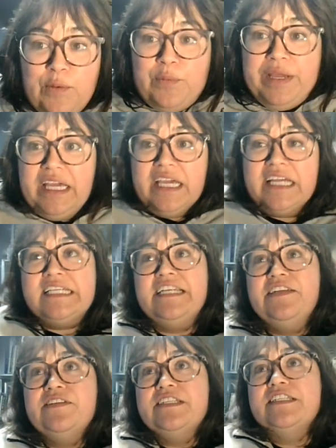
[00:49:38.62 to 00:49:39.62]
we
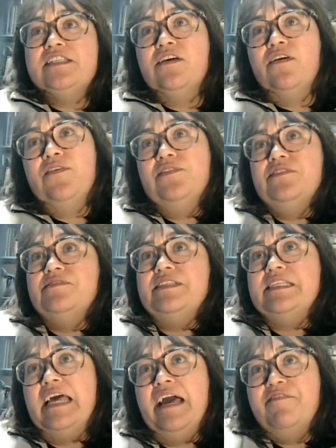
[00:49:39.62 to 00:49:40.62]
continue to
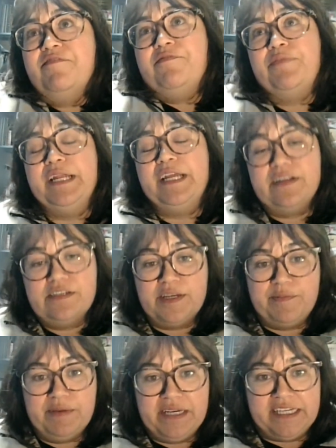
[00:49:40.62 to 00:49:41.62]
have pretty good
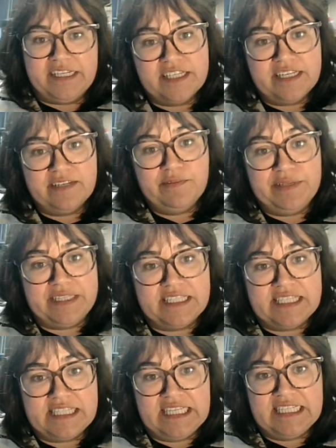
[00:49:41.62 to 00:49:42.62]
germination with
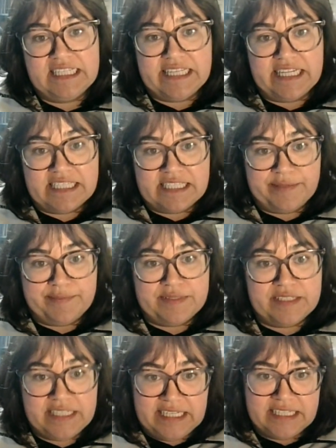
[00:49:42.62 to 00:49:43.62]
seeds that seem
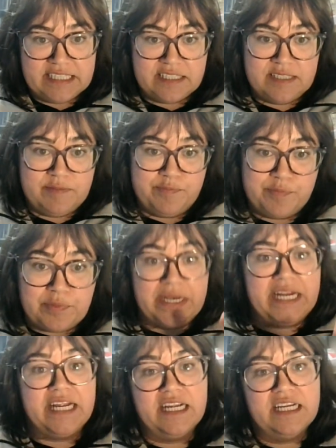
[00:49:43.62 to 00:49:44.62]
to need
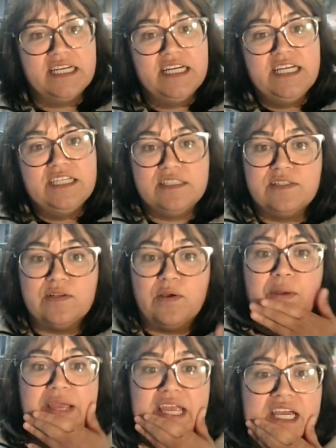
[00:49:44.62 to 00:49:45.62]
spring
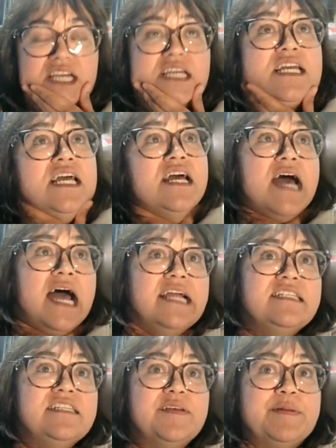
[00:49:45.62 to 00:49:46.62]
sowing
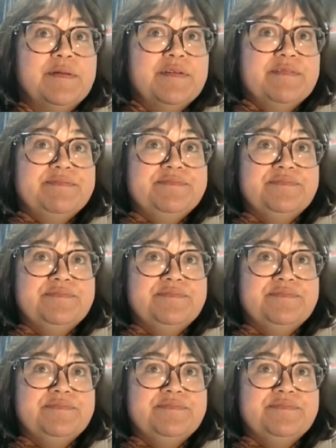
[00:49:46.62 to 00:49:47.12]
until